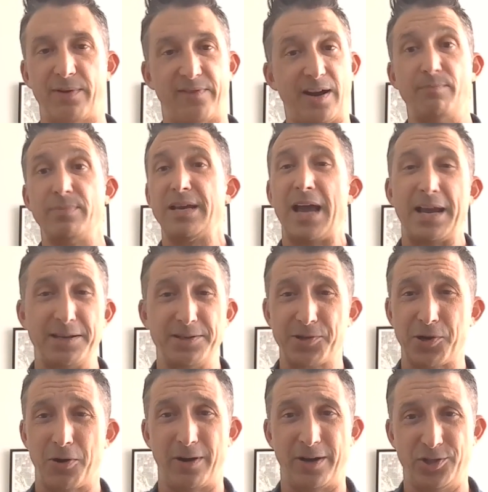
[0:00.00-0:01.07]
We have an MBA
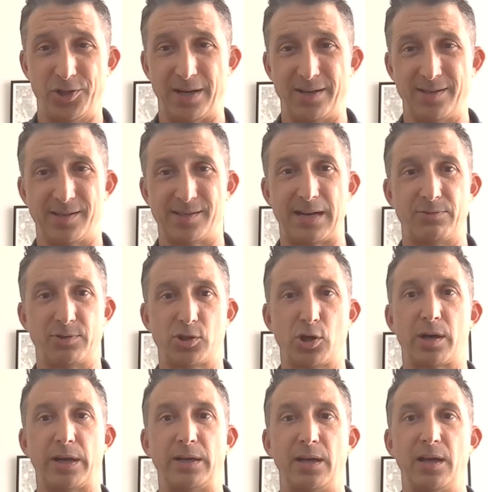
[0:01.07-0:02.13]
intern at Genesis, and I was
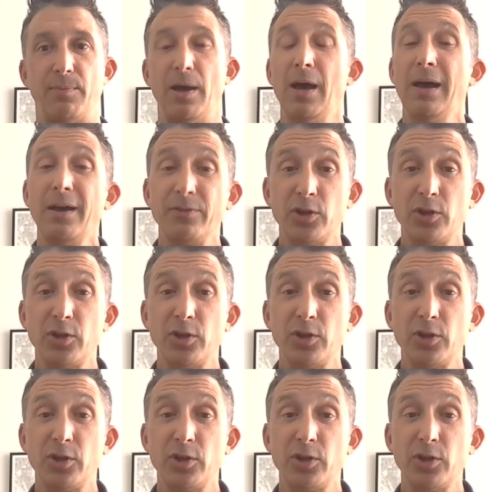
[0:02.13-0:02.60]
talking to him.